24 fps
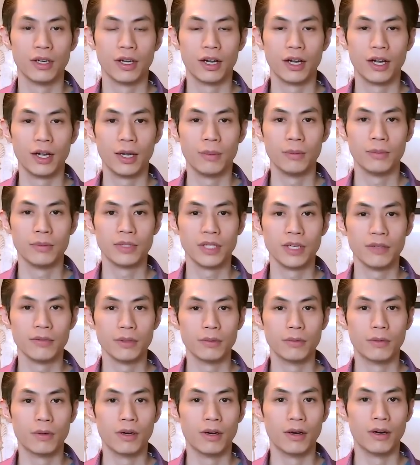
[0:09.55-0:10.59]
I'm David
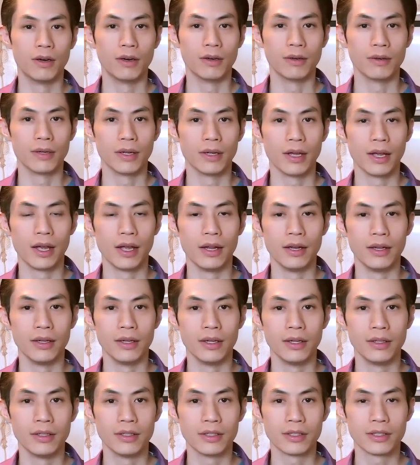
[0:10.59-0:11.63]
Wong, and
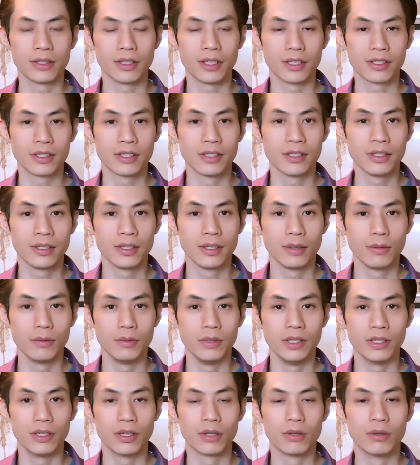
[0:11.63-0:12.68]
in this lesson, we
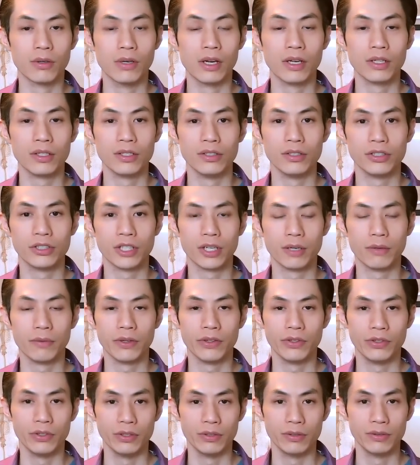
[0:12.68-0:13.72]
are going to share
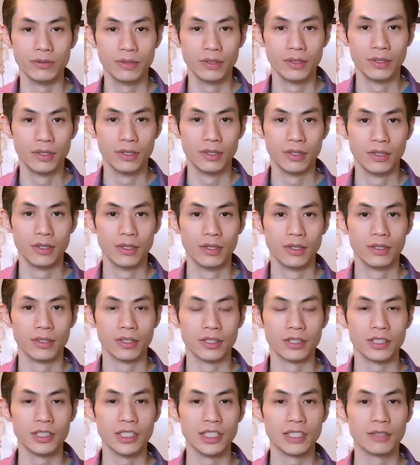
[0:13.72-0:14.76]
with you the
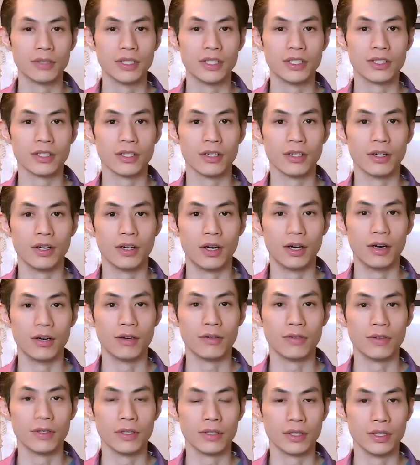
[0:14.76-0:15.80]
secrets of
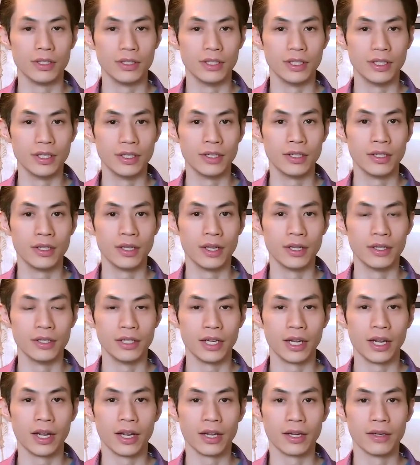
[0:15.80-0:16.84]
the yin and
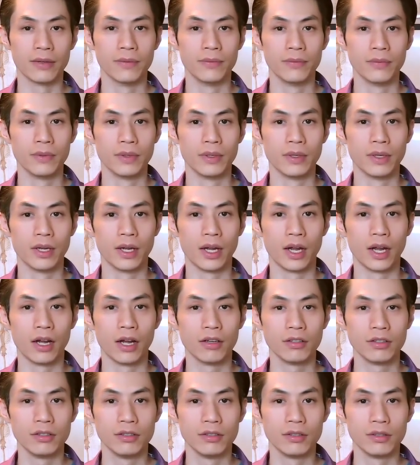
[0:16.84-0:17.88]
yang, how
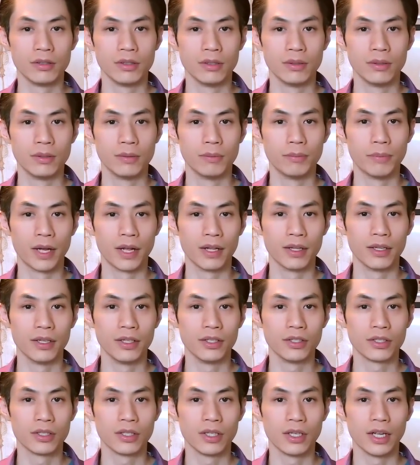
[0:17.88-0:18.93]
to
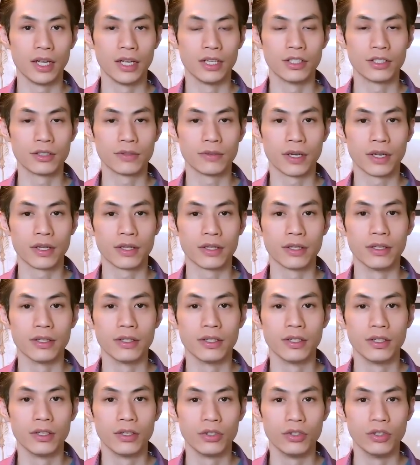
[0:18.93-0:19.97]
balance and strengthen
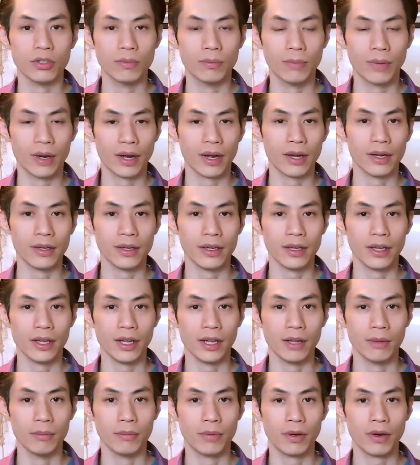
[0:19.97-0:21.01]
your mind
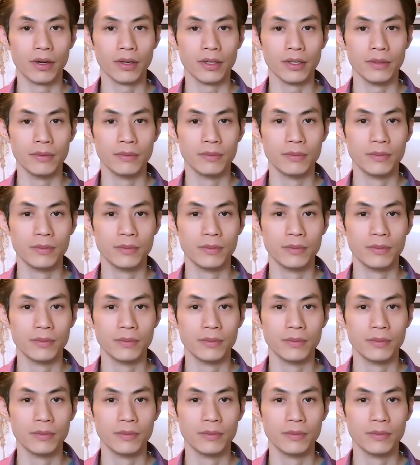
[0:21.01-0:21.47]
and body.